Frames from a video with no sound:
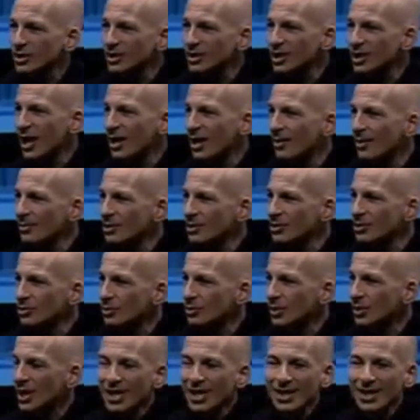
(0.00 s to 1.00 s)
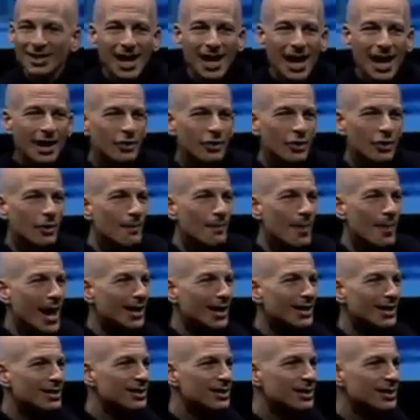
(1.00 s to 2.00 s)
and Time and Newsweek. Now there are
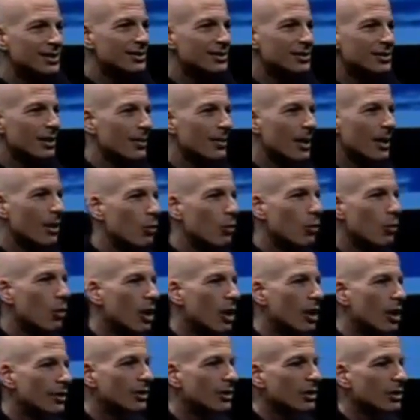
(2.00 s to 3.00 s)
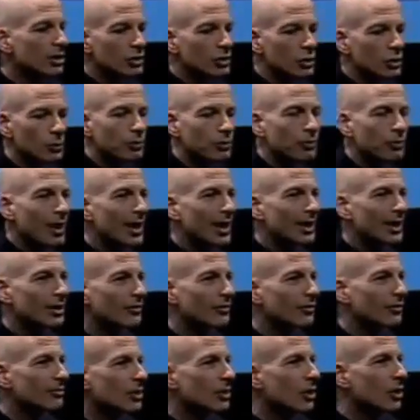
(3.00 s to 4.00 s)
magazines about water. New product
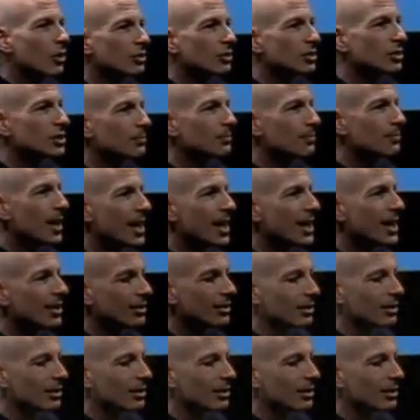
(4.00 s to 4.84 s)
from Coke Japan,